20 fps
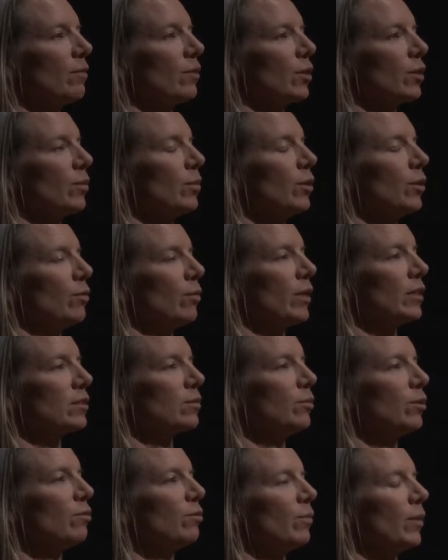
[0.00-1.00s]
of the community
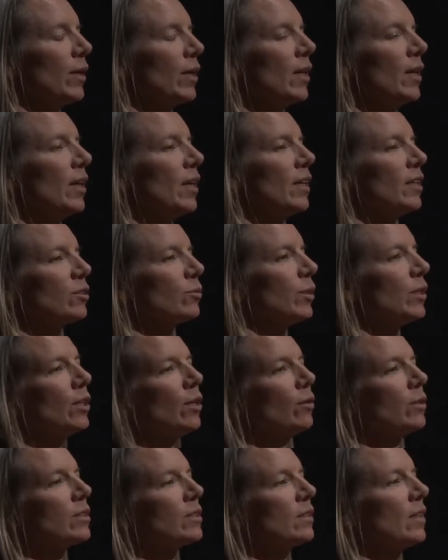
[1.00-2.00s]
rights movement, is we
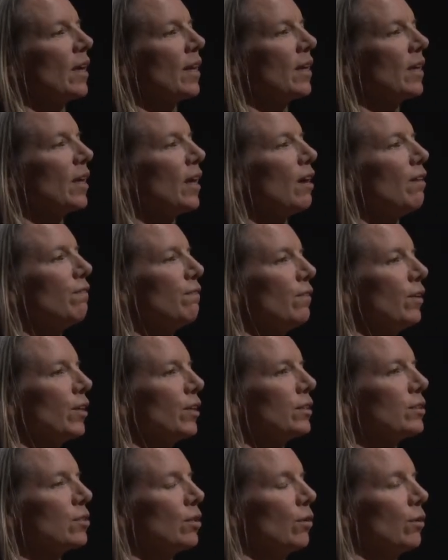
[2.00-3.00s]
know it's not enough
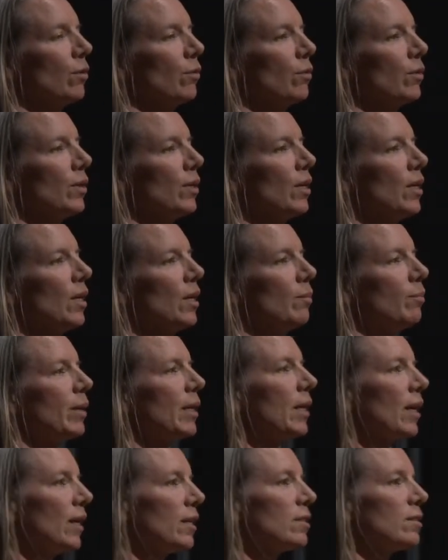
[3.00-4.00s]
on its own
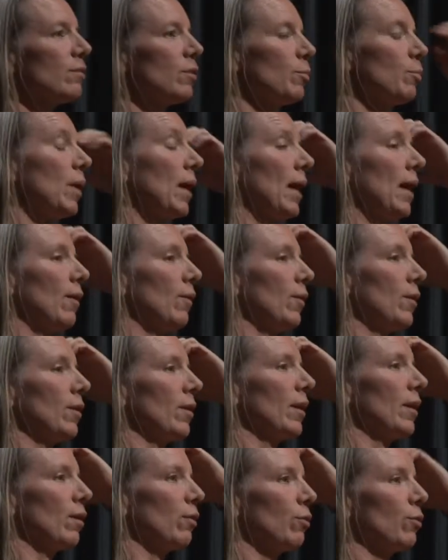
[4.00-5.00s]
because of the
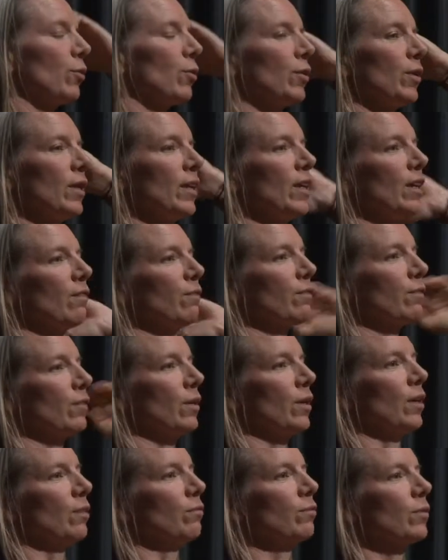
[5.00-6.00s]
power and authority of
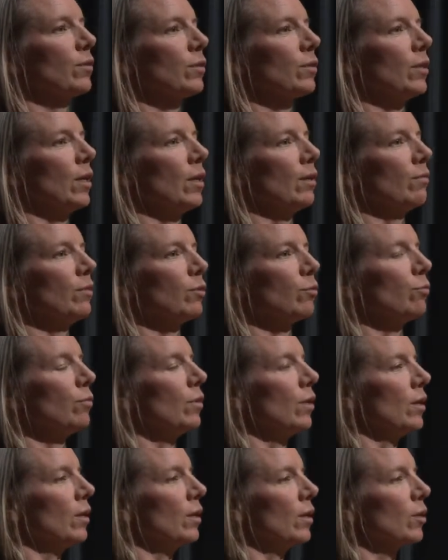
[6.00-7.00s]
the
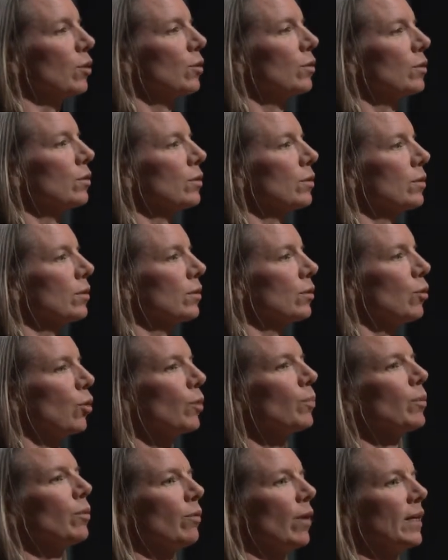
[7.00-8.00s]

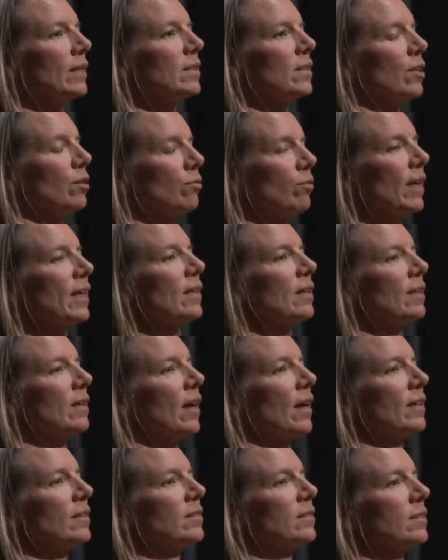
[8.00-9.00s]
corporate rights that are
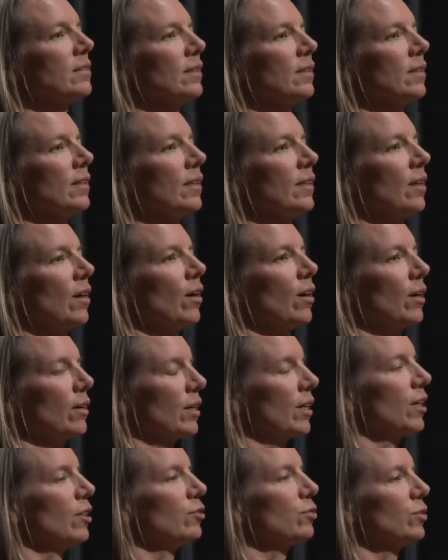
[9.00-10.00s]
recognized in
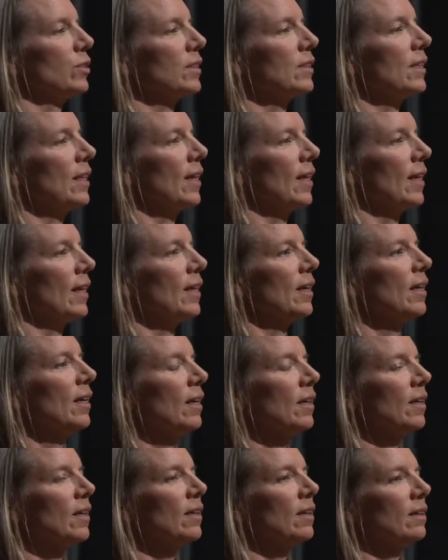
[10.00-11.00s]
our country
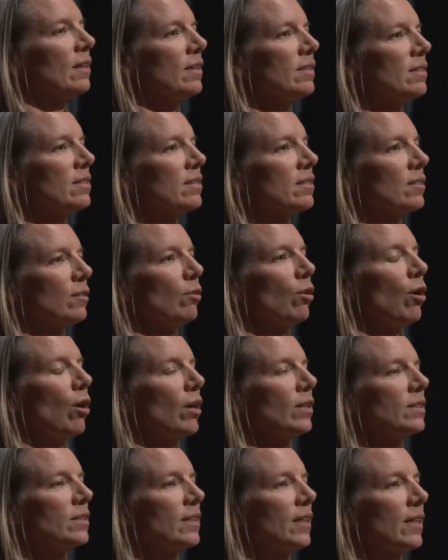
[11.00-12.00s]
today. This
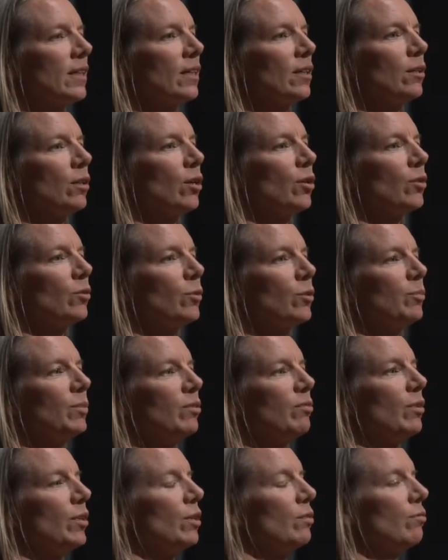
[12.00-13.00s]
law standing alone would
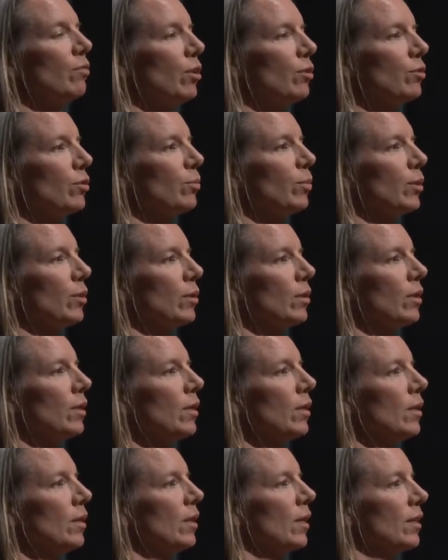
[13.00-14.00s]
be very
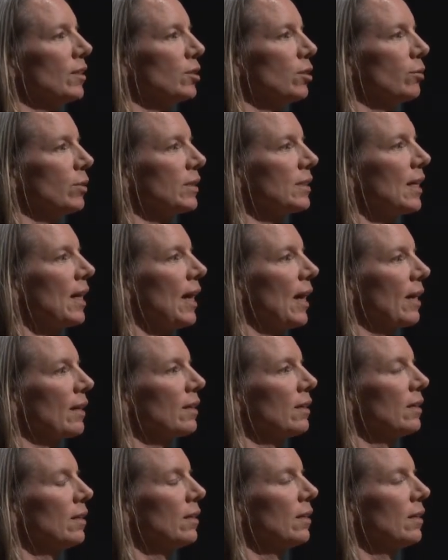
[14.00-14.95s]
vulnerable to attack.